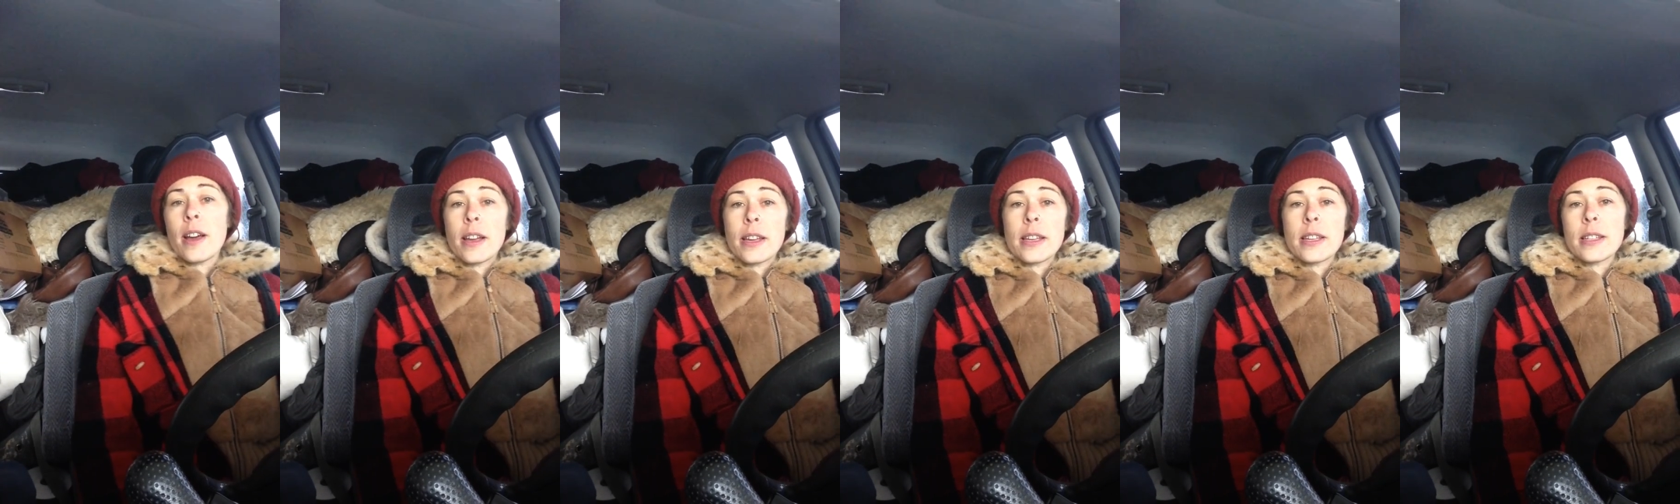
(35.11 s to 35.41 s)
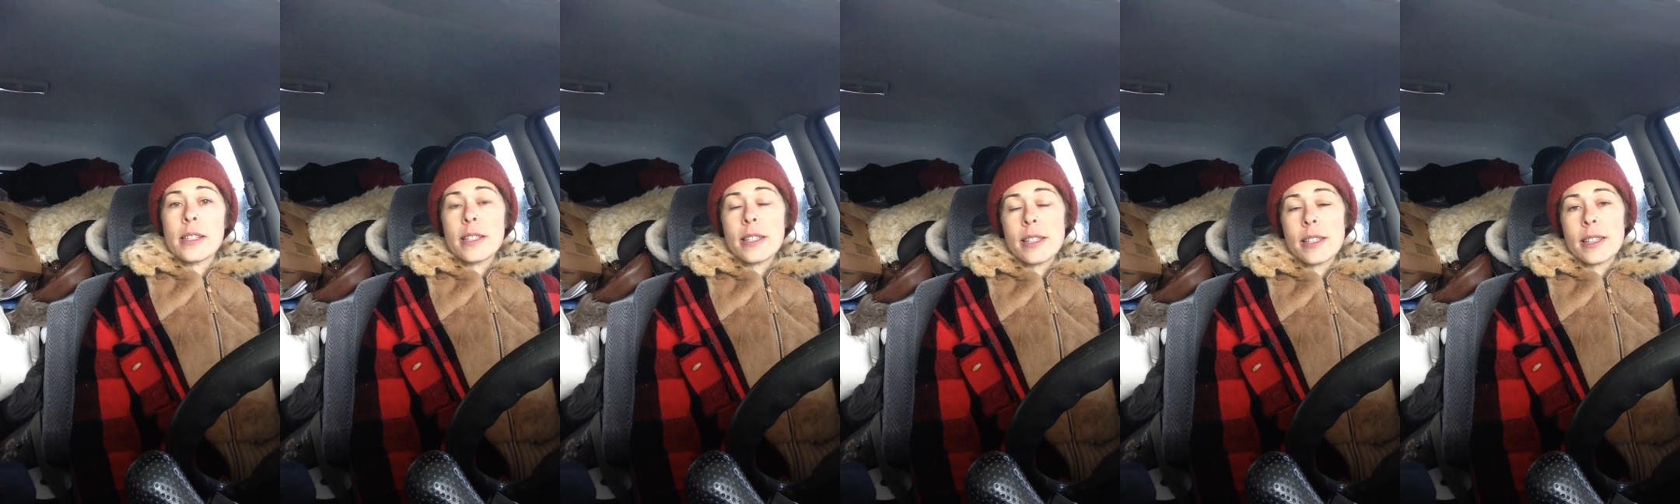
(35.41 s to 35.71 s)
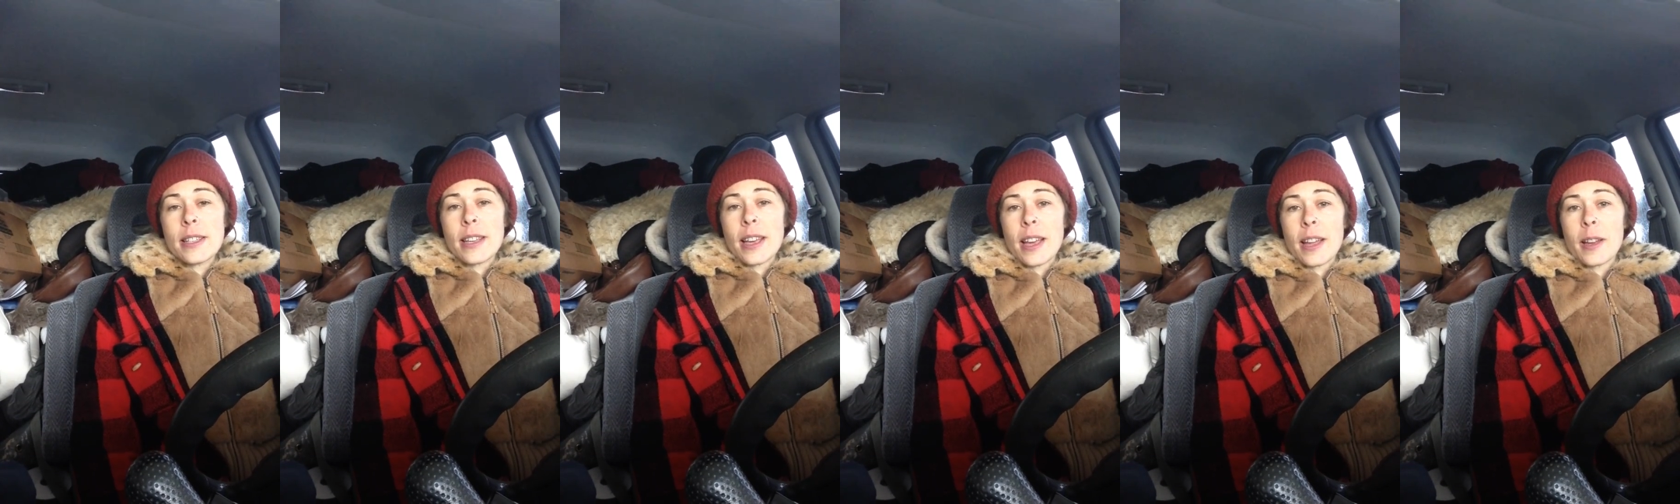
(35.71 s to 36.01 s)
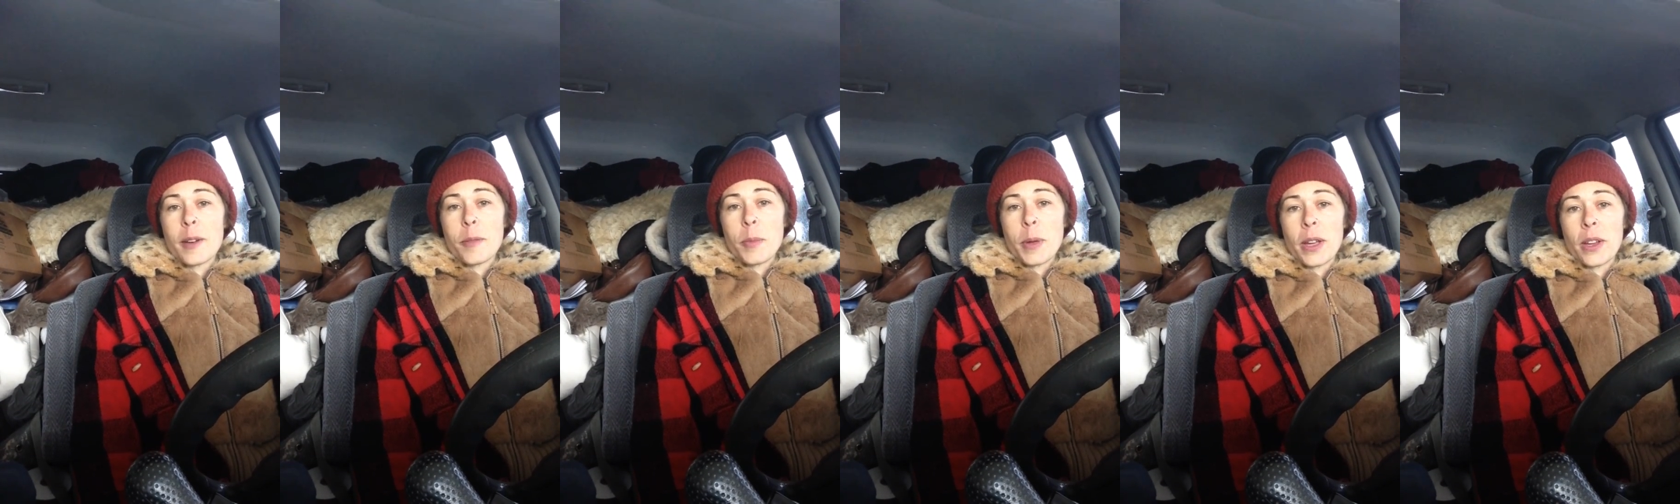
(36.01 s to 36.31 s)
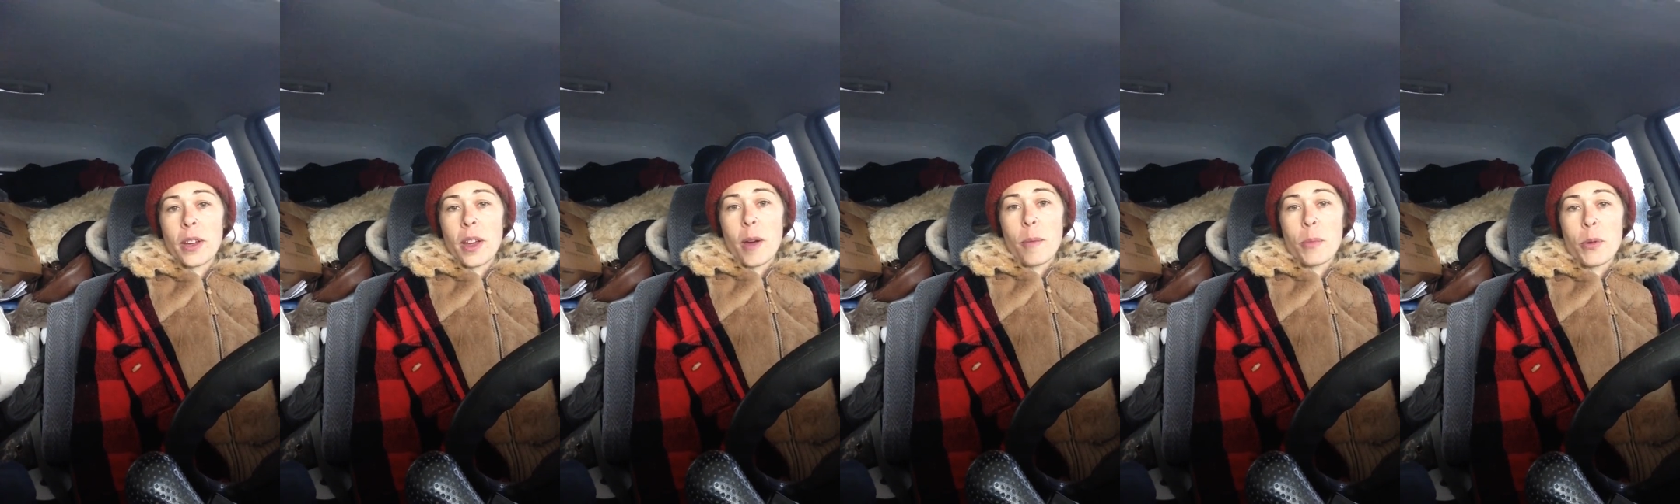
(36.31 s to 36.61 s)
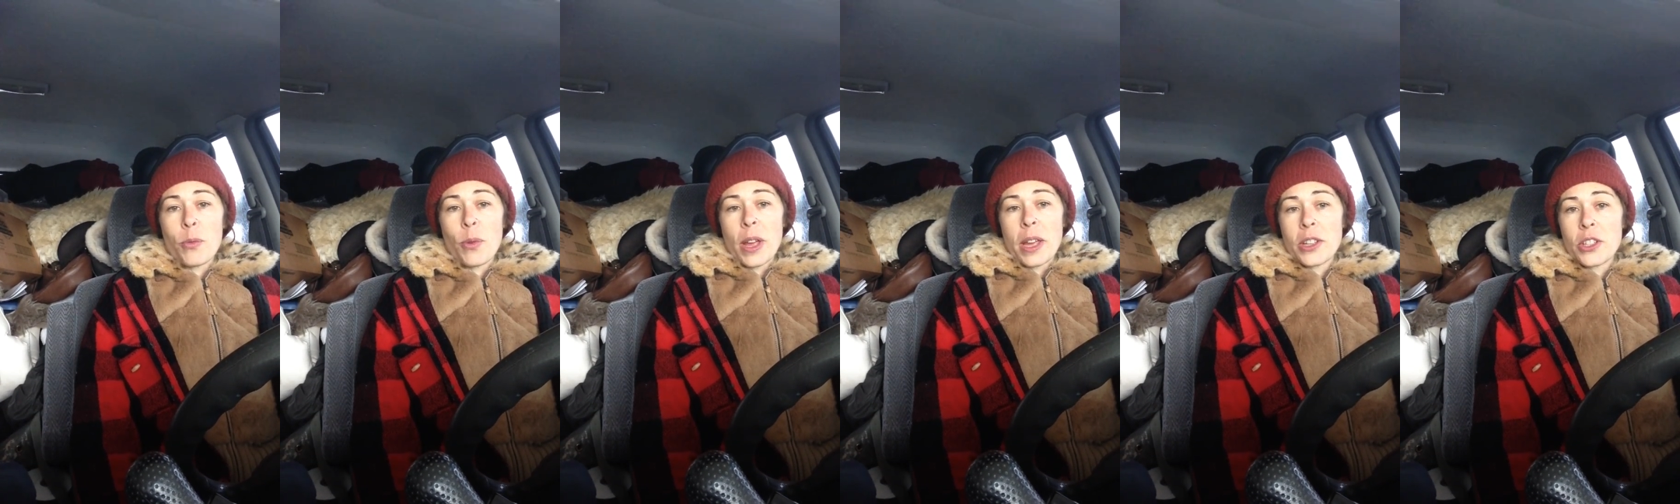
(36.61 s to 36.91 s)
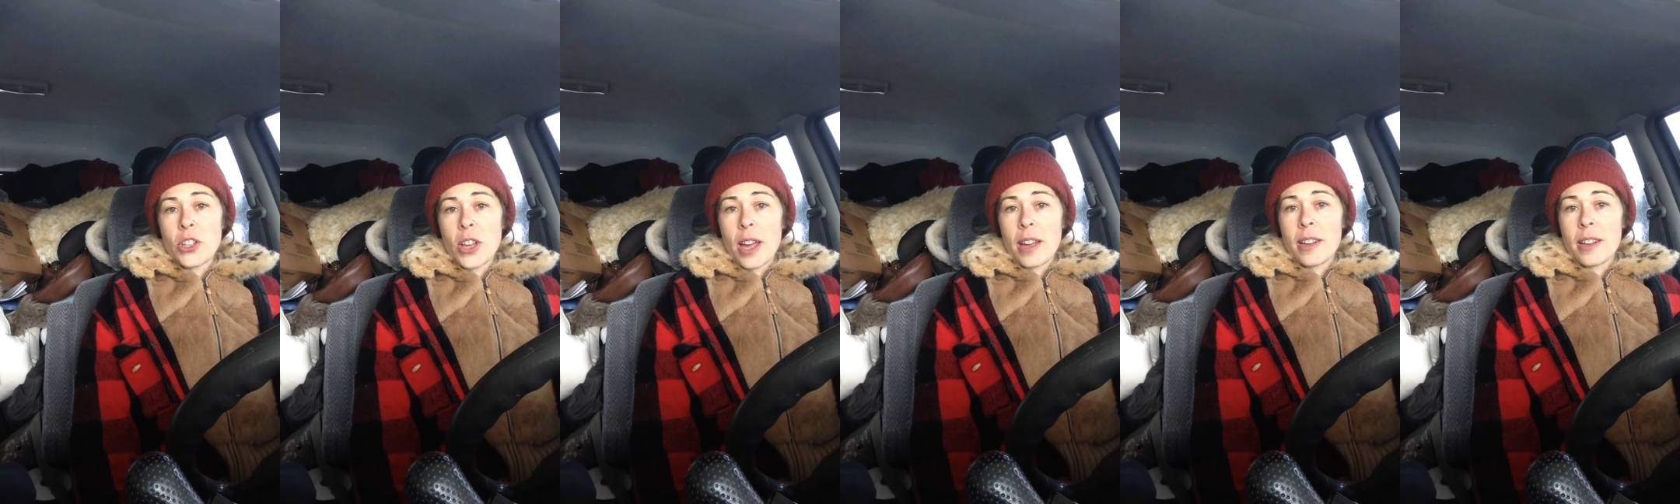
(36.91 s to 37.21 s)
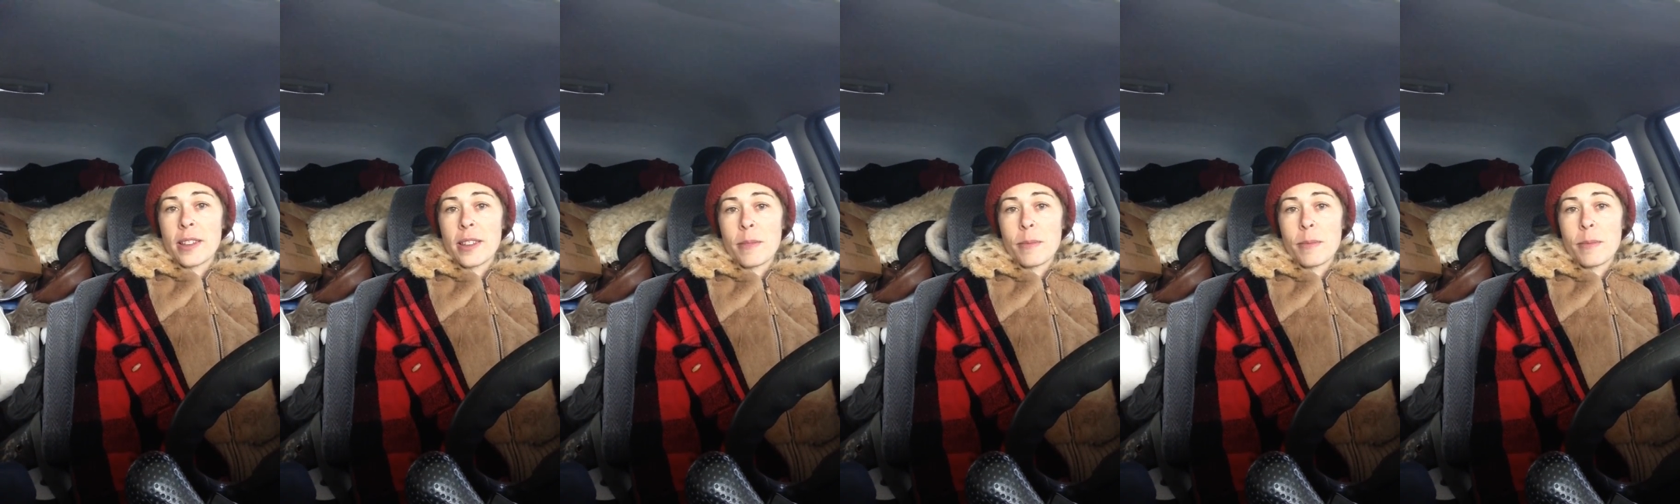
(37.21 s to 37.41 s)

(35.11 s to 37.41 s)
east and pick up a rain jacket